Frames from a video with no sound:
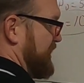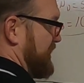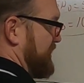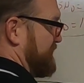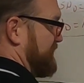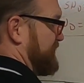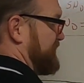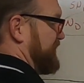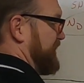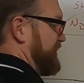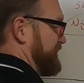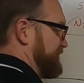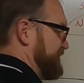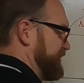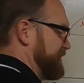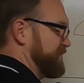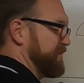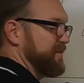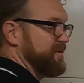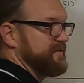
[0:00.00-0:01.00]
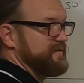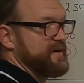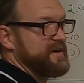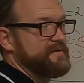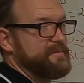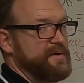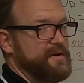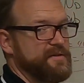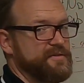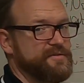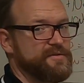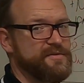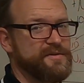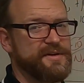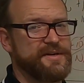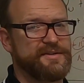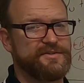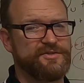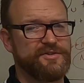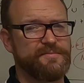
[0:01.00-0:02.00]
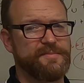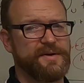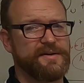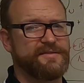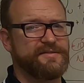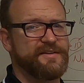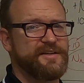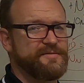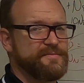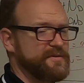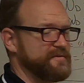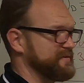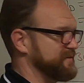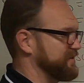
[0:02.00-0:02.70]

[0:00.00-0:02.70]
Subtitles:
And if you say 600 divided by 30, it should make sense, but